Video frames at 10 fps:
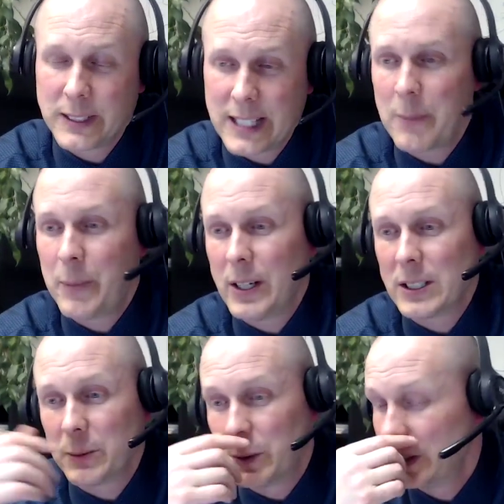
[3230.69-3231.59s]
Is that
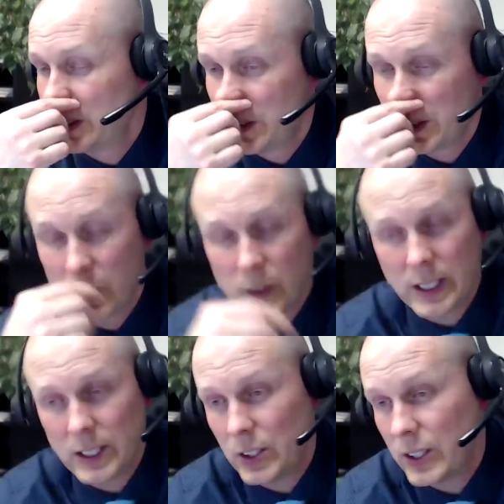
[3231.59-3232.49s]
possible? And so the short
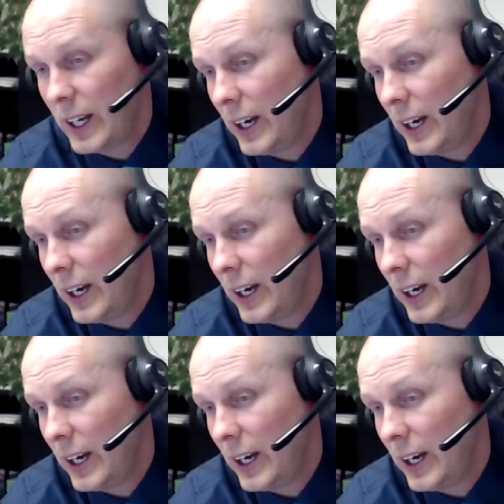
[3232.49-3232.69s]
answer to